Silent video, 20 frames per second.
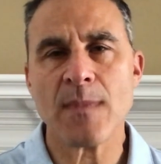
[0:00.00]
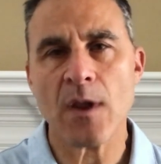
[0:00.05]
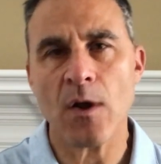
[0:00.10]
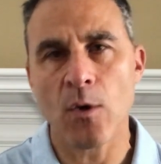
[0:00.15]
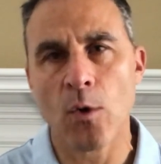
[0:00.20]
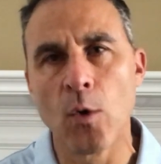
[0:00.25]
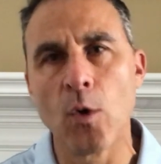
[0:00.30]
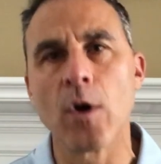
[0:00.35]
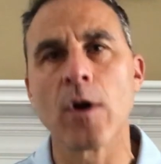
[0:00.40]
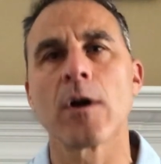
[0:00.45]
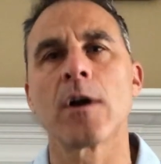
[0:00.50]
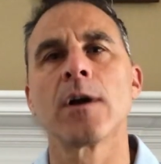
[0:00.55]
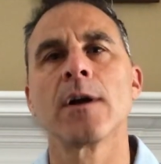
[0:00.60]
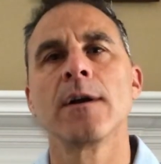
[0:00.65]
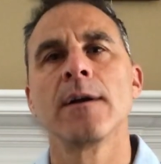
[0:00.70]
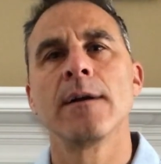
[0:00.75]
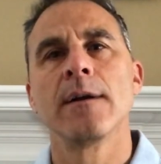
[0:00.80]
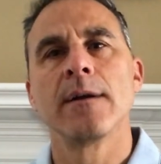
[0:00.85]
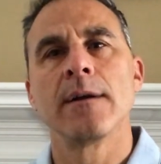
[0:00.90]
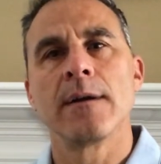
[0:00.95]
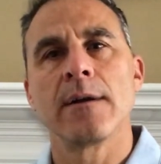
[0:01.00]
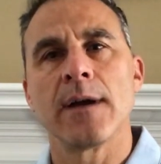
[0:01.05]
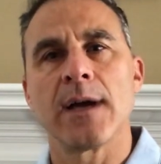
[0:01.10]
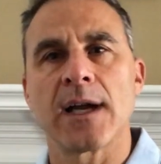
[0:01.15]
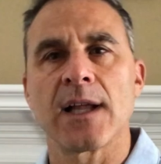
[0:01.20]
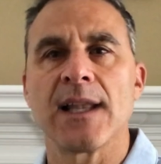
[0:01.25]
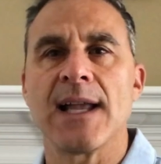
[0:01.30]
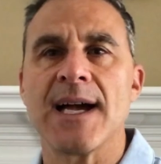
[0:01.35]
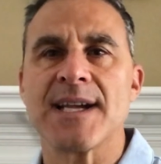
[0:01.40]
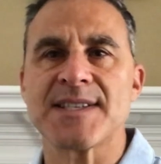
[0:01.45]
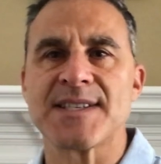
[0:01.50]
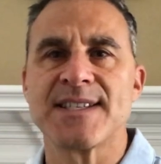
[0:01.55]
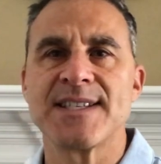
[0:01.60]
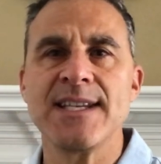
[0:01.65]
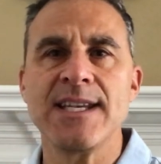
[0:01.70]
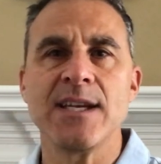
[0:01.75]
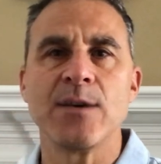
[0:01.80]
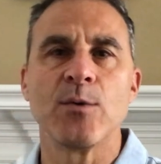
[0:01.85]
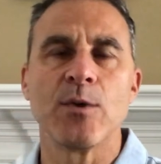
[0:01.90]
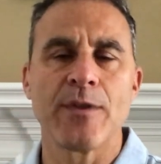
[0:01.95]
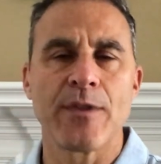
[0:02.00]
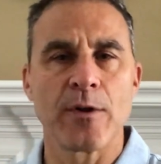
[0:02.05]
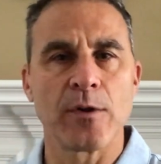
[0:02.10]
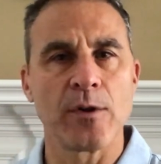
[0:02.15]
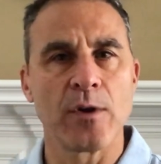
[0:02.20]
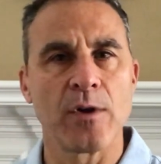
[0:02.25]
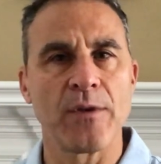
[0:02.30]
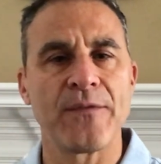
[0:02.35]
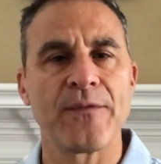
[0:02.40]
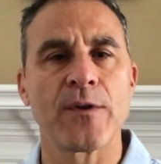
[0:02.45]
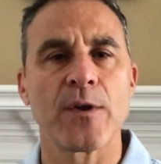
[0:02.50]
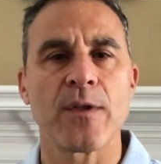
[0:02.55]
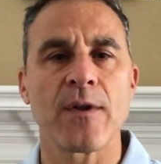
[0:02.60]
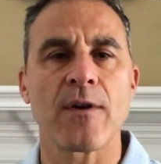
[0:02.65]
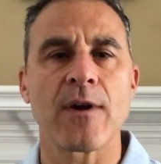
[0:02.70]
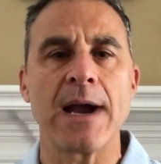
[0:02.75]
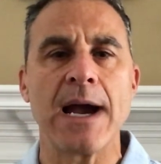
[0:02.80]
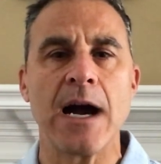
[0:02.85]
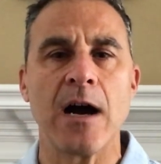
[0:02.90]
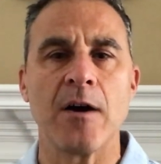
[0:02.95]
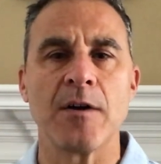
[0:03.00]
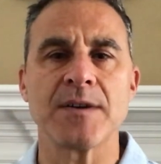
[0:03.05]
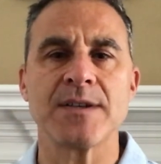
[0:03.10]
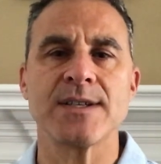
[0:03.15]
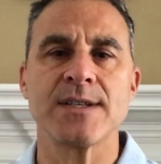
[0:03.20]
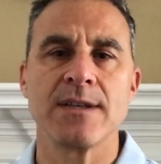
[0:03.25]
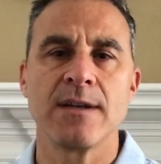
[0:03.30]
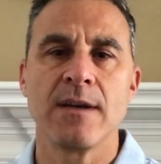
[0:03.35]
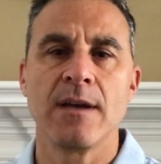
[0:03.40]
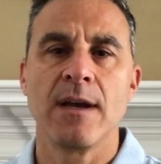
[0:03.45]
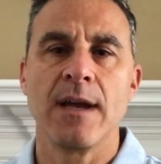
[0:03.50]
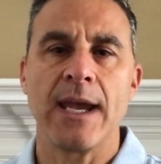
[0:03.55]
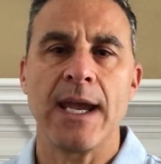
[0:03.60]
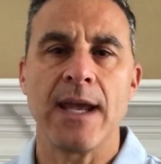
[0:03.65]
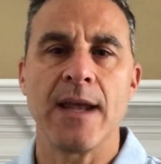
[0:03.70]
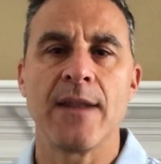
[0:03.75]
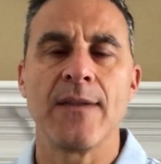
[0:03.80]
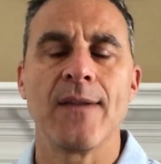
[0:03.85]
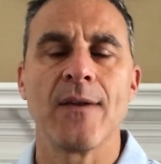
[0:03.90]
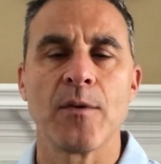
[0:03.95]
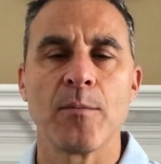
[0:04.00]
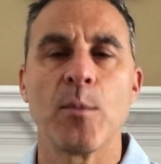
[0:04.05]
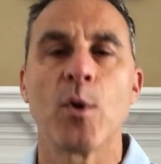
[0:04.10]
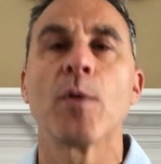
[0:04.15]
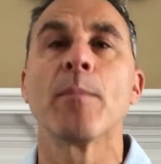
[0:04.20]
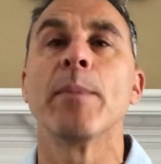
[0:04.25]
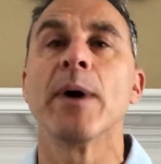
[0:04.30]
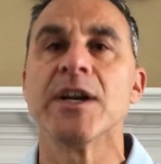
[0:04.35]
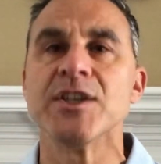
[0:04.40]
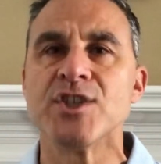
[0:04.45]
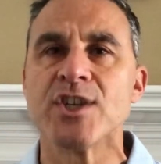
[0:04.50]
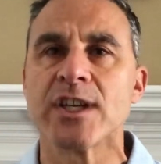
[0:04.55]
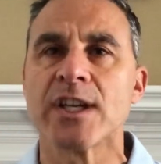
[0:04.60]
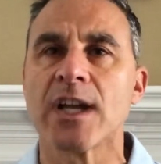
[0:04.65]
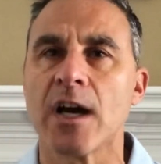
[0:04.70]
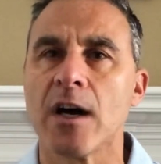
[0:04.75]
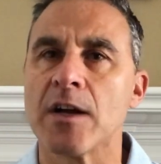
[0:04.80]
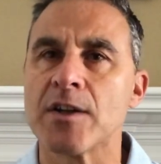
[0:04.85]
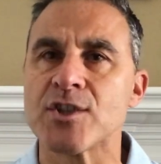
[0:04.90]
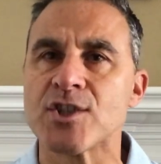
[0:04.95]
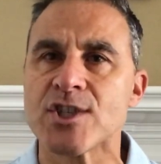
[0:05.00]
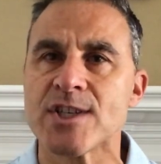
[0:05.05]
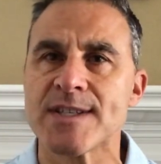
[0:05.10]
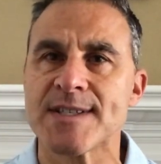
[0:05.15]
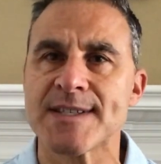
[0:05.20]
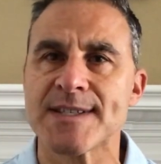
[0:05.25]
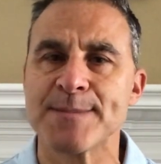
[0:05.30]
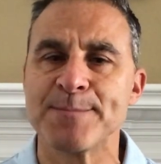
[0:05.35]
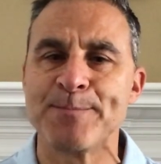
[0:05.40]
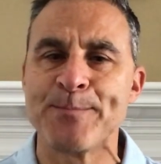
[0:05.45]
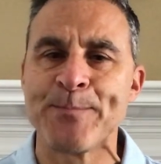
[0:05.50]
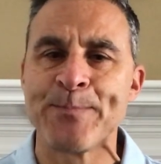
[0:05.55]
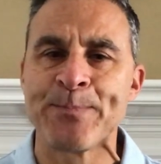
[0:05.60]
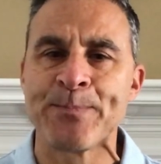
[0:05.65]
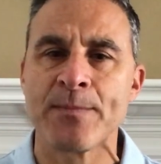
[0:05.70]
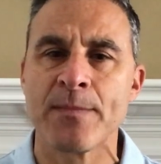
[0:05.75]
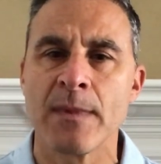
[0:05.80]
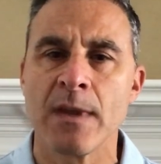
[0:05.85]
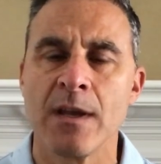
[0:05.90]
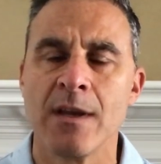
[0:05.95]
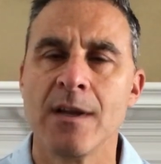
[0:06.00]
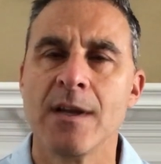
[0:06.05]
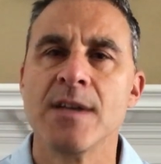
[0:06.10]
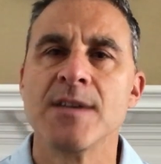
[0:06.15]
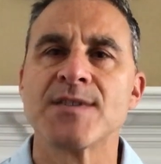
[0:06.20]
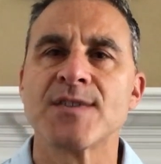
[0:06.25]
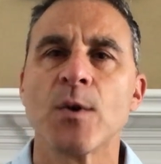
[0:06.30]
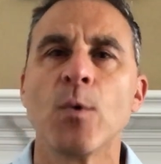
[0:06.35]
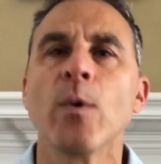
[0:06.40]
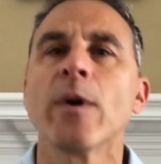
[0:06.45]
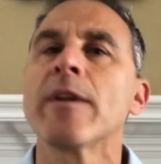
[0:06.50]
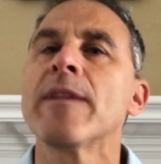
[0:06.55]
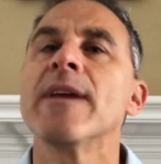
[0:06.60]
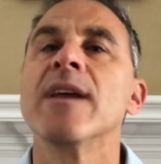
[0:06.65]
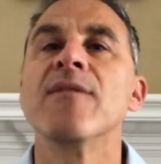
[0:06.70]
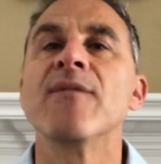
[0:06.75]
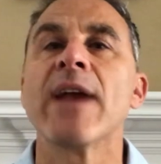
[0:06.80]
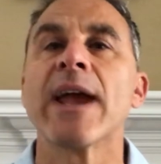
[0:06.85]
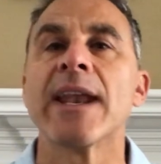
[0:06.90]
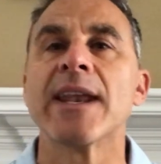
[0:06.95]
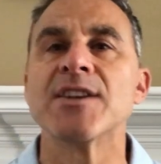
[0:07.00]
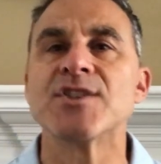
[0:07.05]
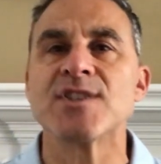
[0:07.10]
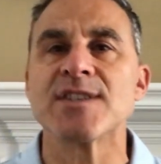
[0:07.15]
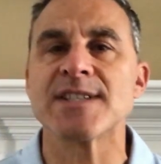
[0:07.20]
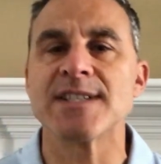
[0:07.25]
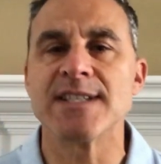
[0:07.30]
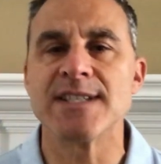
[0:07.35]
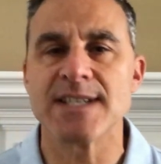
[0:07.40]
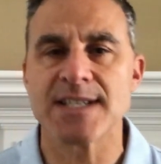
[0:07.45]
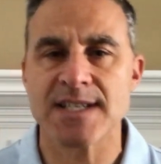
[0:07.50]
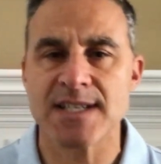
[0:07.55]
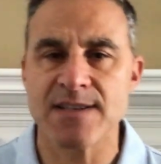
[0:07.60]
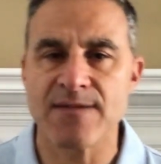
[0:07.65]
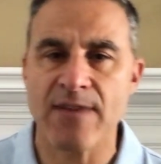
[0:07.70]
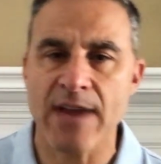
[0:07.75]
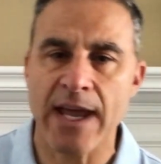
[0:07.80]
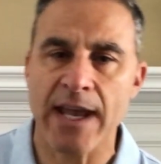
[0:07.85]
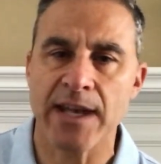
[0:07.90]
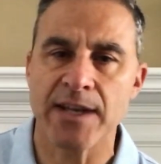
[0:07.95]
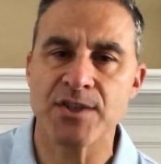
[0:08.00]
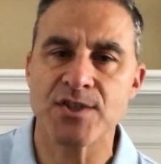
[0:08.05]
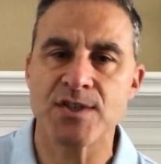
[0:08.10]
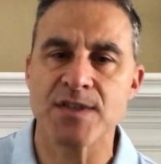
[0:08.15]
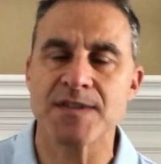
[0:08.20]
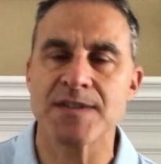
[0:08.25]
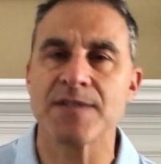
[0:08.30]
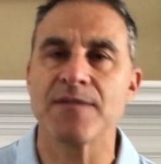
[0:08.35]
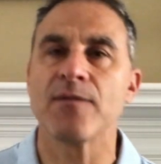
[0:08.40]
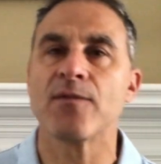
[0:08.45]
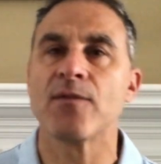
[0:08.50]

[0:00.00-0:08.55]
or a Class C where they're a little further out and they're more budget conscious. So what are the advantages and disadvantages